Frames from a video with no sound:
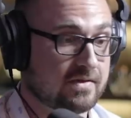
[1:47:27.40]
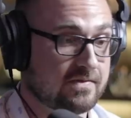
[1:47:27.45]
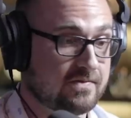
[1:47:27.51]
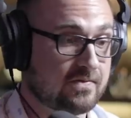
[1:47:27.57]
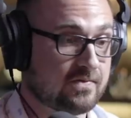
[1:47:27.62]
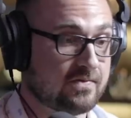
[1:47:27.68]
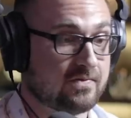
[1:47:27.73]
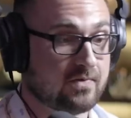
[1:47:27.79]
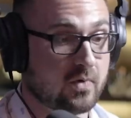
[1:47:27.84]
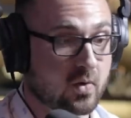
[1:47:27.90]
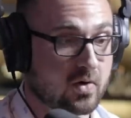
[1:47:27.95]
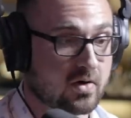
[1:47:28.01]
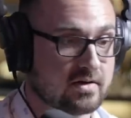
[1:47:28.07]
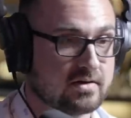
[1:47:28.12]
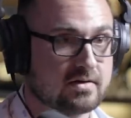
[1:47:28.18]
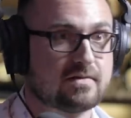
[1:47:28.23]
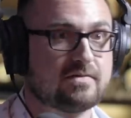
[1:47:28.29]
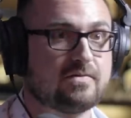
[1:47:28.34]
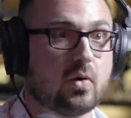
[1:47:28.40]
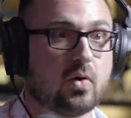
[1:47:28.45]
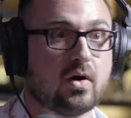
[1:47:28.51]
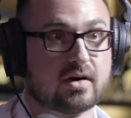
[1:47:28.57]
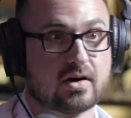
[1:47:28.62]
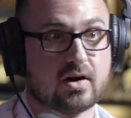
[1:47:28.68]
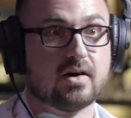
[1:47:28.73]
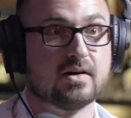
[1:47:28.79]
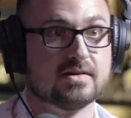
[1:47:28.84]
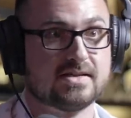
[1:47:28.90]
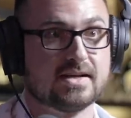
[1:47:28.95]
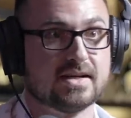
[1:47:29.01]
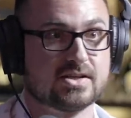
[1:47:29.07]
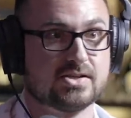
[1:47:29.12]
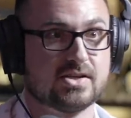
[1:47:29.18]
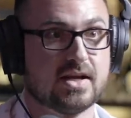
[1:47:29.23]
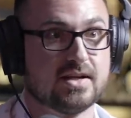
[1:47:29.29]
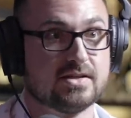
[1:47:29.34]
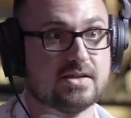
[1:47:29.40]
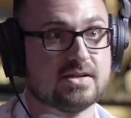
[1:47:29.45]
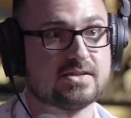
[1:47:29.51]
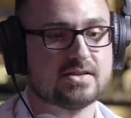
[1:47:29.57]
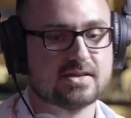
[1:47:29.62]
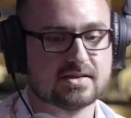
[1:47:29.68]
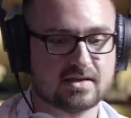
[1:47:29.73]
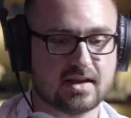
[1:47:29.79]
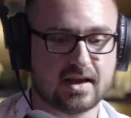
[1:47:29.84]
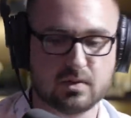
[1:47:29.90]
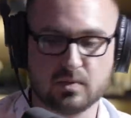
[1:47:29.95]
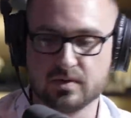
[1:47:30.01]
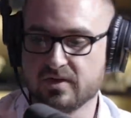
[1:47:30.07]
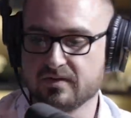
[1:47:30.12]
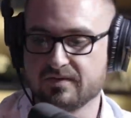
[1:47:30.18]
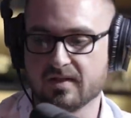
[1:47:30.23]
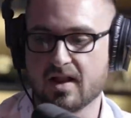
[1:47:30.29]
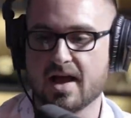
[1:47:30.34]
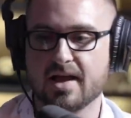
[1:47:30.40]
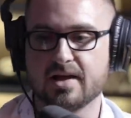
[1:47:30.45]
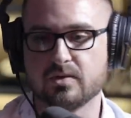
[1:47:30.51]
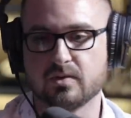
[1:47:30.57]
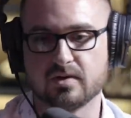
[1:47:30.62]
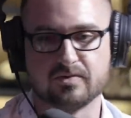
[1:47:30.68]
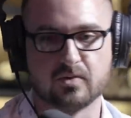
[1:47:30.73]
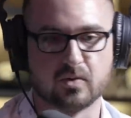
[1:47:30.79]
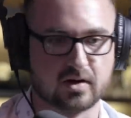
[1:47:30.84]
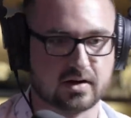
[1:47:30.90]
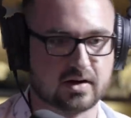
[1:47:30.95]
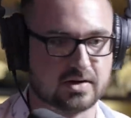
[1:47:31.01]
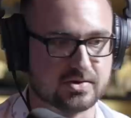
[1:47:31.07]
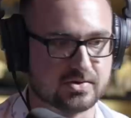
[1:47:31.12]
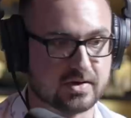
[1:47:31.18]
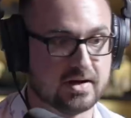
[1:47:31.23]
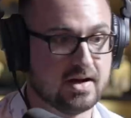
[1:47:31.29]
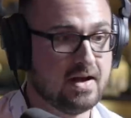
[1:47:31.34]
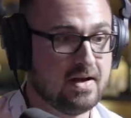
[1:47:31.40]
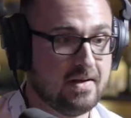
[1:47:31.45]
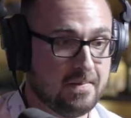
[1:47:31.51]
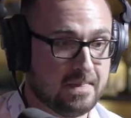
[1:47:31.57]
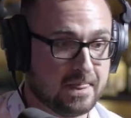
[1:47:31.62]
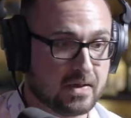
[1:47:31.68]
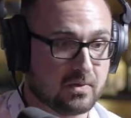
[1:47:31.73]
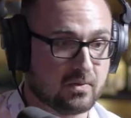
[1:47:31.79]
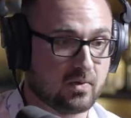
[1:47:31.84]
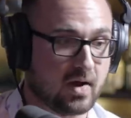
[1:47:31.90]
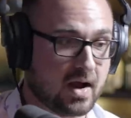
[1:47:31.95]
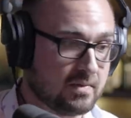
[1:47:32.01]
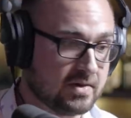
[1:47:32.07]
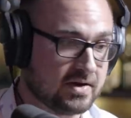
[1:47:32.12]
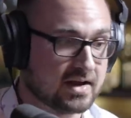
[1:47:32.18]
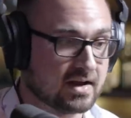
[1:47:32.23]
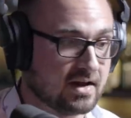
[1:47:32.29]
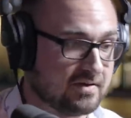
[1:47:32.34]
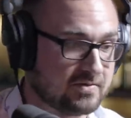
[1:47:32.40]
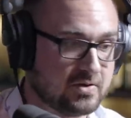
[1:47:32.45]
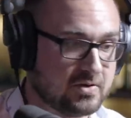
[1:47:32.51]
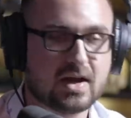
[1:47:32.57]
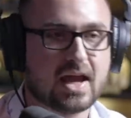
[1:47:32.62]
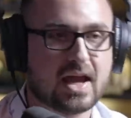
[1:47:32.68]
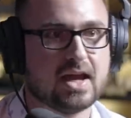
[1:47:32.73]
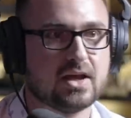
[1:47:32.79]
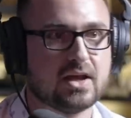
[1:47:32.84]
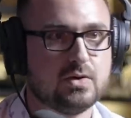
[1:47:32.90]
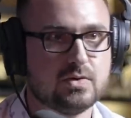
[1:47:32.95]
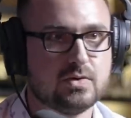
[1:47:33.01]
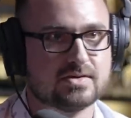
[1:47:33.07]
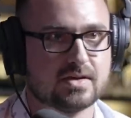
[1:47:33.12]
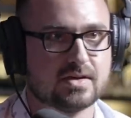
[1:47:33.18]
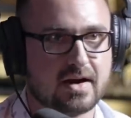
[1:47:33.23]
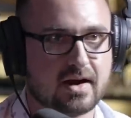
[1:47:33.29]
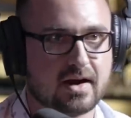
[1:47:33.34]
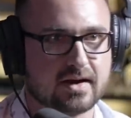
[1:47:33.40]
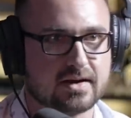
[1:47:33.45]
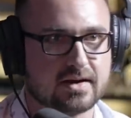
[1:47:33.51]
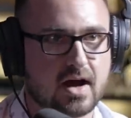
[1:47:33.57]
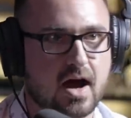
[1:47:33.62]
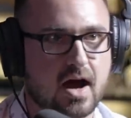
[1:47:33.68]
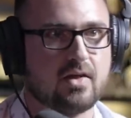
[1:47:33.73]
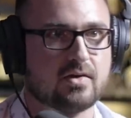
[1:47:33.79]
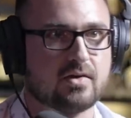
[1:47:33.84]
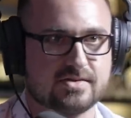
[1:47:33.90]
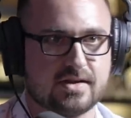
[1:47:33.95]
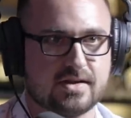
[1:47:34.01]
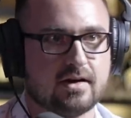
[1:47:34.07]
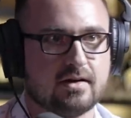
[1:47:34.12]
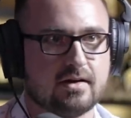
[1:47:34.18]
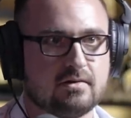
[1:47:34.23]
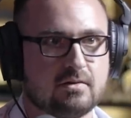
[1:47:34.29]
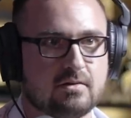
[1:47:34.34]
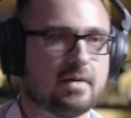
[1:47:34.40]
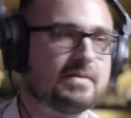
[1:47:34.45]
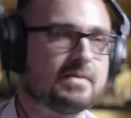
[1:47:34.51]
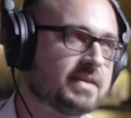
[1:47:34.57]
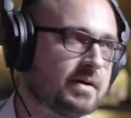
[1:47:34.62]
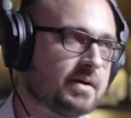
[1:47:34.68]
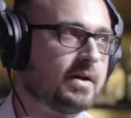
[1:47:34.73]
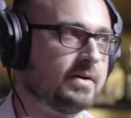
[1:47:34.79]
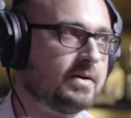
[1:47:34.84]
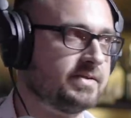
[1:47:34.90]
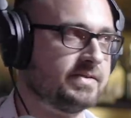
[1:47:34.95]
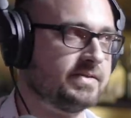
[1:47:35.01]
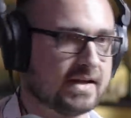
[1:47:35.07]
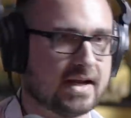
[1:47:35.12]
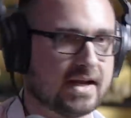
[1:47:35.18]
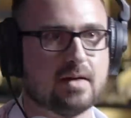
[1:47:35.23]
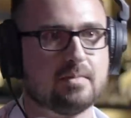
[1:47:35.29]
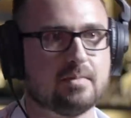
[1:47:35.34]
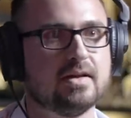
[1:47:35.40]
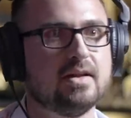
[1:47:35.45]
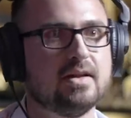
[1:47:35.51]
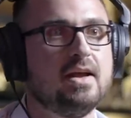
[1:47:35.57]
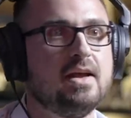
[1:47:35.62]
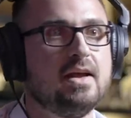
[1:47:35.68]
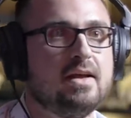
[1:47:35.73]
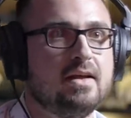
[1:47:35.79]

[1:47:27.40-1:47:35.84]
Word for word: the foreign, that was, that was foreign currency Davis's. exchange. It's just like when you fly into a foreign country, right when you get off, you can't use American dollars there. Well, in some countries you can, but